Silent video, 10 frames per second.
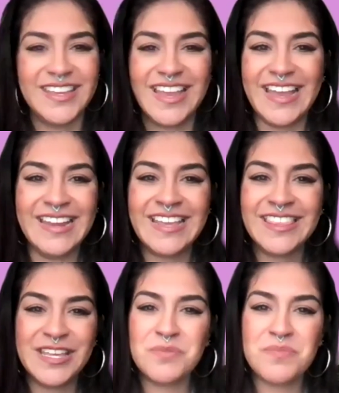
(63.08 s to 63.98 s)
And I
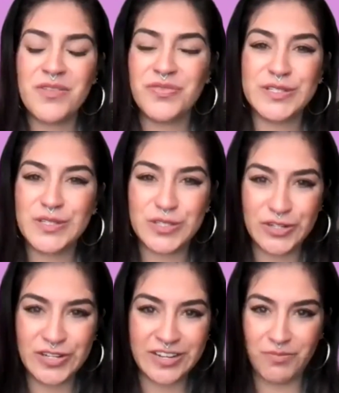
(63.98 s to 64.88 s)
think about this
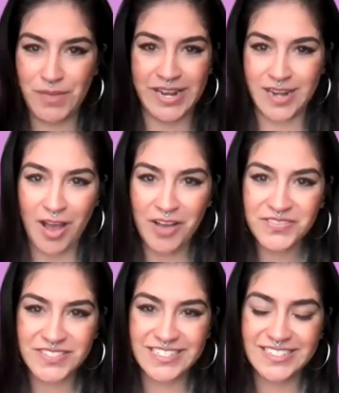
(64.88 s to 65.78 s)
journey of mine
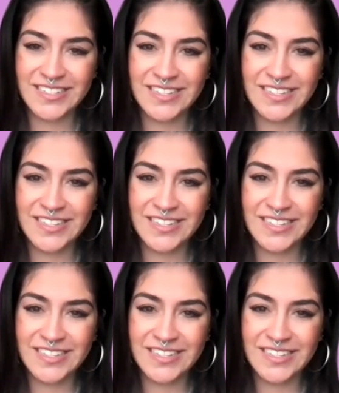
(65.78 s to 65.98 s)
often,